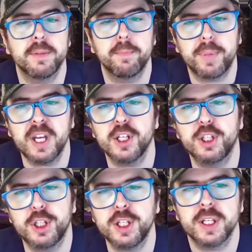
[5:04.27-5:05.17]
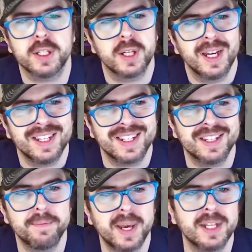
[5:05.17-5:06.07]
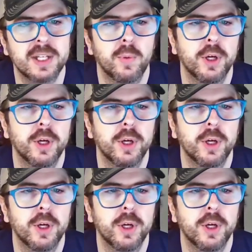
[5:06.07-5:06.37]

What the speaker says: Because being a genius doesn't make